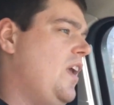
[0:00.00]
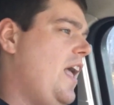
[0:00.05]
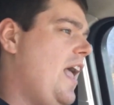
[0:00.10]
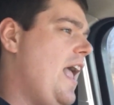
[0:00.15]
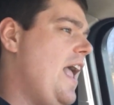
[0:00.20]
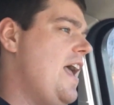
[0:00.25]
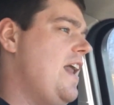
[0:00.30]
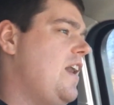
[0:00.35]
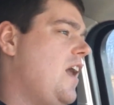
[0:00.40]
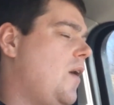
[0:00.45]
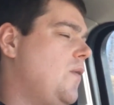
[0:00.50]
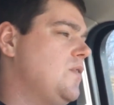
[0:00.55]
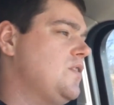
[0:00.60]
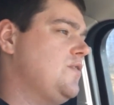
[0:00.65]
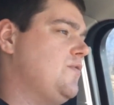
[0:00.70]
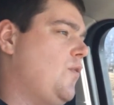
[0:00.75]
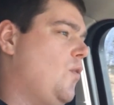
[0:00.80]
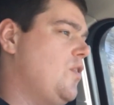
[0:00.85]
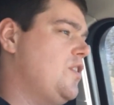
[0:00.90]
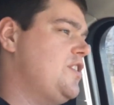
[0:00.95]
And I
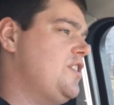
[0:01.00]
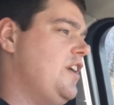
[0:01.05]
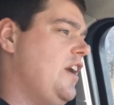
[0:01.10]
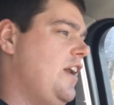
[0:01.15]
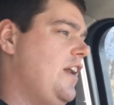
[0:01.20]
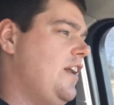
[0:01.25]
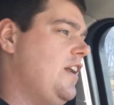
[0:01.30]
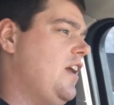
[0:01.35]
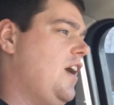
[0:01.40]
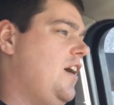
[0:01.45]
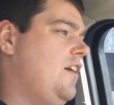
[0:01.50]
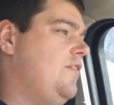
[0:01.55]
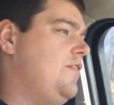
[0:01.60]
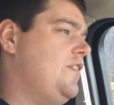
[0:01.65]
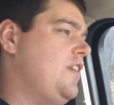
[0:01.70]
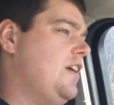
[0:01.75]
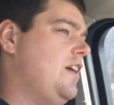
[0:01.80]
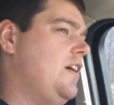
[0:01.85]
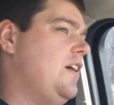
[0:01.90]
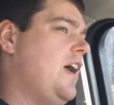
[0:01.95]
was fortunate
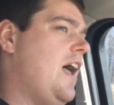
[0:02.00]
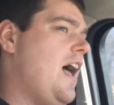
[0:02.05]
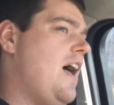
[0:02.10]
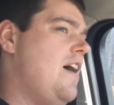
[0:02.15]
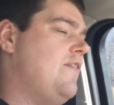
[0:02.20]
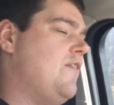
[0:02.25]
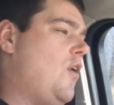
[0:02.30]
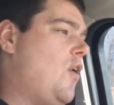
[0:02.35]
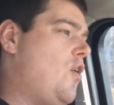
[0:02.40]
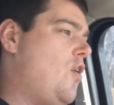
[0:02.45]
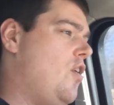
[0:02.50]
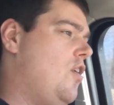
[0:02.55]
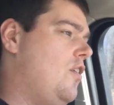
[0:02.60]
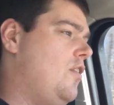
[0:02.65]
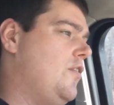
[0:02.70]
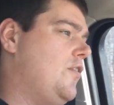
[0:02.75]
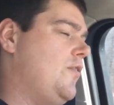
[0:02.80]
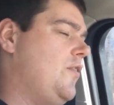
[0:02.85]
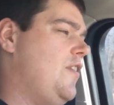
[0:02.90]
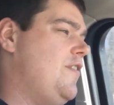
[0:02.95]
enough to have
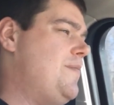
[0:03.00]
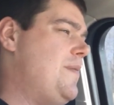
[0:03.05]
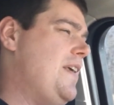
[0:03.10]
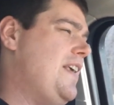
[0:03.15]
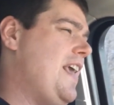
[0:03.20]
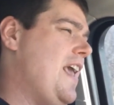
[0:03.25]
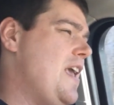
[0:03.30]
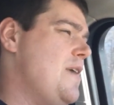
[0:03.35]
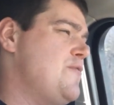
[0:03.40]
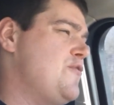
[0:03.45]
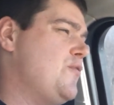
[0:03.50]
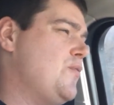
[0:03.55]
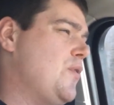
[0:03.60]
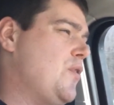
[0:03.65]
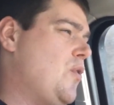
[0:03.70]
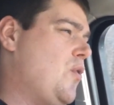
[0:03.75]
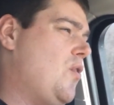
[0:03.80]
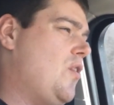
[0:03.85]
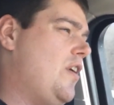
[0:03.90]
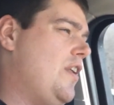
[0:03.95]
all 3 of my games
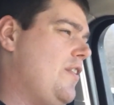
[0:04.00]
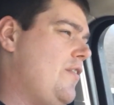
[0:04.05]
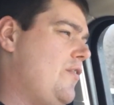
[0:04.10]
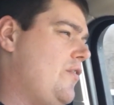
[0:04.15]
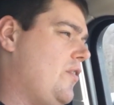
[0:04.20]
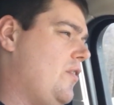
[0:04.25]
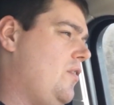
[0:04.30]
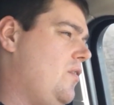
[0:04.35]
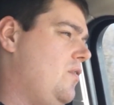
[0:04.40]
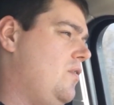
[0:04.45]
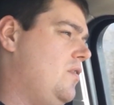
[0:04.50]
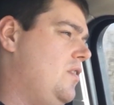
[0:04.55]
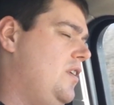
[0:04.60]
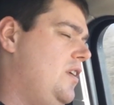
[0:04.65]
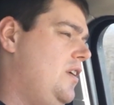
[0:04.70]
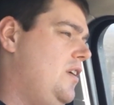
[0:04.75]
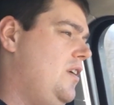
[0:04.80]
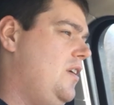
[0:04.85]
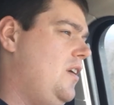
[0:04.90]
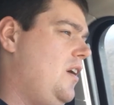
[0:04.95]
recorded, so
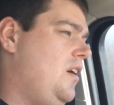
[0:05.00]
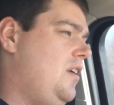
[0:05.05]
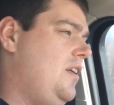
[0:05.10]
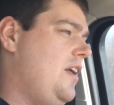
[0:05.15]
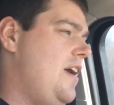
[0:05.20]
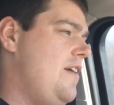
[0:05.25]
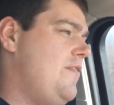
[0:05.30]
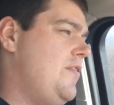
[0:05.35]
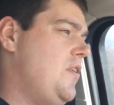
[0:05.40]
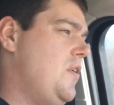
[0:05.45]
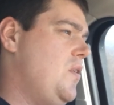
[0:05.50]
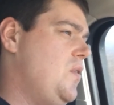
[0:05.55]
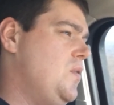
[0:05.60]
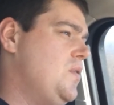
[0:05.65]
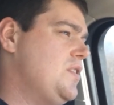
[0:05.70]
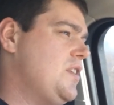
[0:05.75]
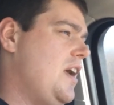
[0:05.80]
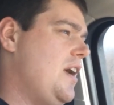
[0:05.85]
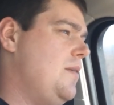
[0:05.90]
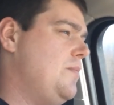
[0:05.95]
I'll have those
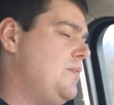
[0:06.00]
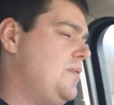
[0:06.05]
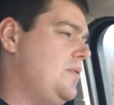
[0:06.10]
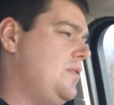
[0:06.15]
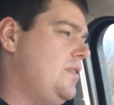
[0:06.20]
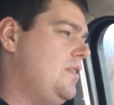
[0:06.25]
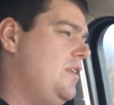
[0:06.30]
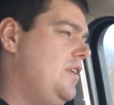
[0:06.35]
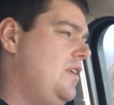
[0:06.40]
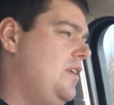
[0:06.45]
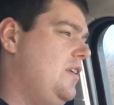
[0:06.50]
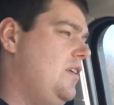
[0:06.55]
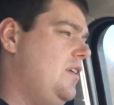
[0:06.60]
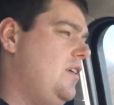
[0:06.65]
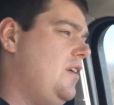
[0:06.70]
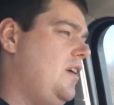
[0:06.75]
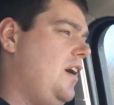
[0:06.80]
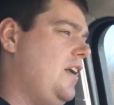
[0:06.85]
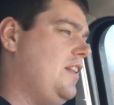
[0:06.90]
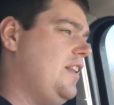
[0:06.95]
up,
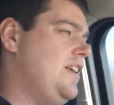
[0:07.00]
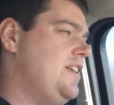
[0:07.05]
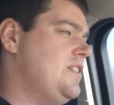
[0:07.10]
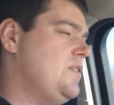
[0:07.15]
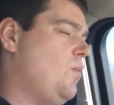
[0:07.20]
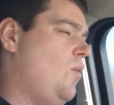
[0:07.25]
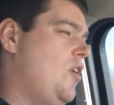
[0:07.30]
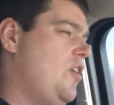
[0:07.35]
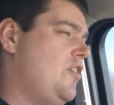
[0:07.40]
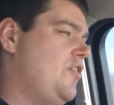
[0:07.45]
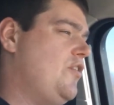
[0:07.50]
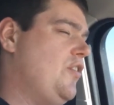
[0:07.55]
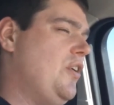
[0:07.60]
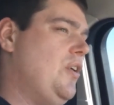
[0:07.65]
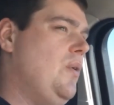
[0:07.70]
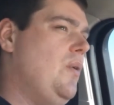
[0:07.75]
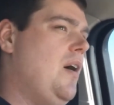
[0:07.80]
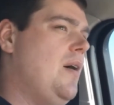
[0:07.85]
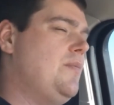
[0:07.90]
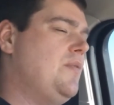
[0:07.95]
at least 1 or
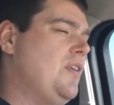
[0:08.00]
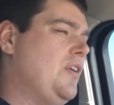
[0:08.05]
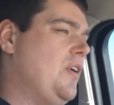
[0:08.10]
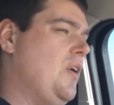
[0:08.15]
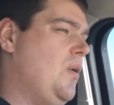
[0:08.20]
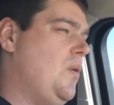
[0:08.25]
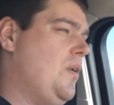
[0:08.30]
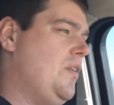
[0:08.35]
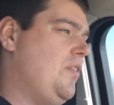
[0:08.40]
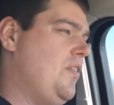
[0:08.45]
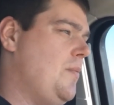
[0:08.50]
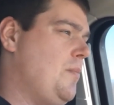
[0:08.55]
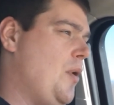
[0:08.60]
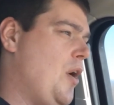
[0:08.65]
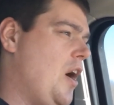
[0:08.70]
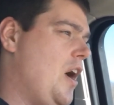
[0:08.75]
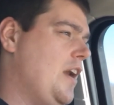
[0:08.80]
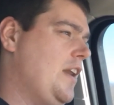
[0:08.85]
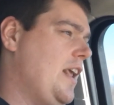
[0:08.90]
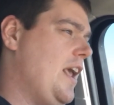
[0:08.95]
2 up to go with the
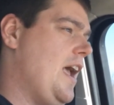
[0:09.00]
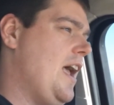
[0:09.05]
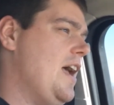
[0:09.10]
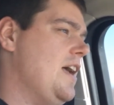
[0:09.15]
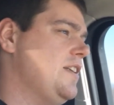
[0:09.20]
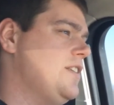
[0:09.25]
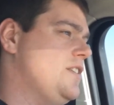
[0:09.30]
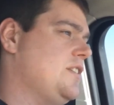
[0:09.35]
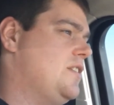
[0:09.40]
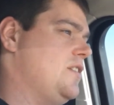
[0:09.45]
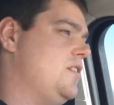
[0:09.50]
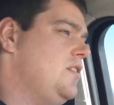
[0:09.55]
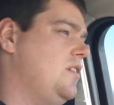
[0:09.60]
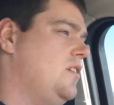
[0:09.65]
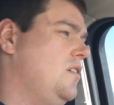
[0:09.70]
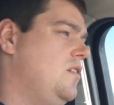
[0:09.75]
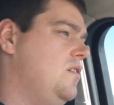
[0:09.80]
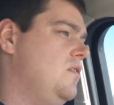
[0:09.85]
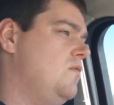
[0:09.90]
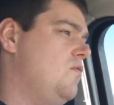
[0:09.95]
podcast
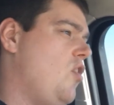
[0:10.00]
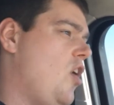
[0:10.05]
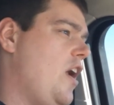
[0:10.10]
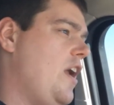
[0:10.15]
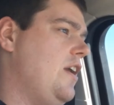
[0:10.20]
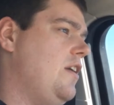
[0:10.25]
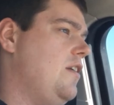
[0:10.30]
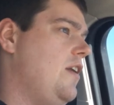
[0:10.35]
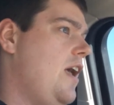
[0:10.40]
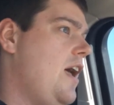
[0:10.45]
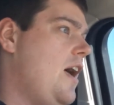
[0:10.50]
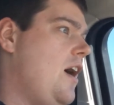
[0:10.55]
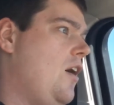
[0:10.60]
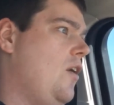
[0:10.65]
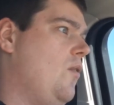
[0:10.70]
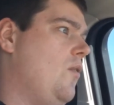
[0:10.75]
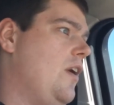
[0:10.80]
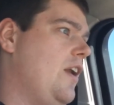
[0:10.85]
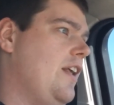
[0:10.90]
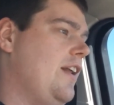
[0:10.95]
right
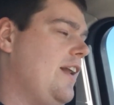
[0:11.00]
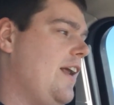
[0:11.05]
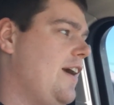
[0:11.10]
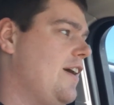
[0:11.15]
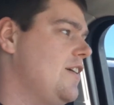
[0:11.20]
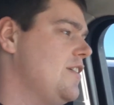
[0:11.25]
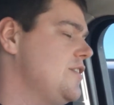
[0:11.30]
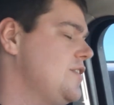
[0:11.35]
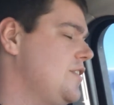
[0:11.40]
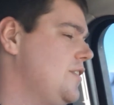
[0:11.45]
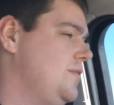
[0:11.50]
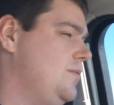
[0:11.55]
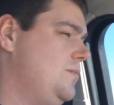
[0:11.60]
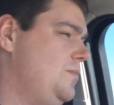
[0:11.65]
now when it airs.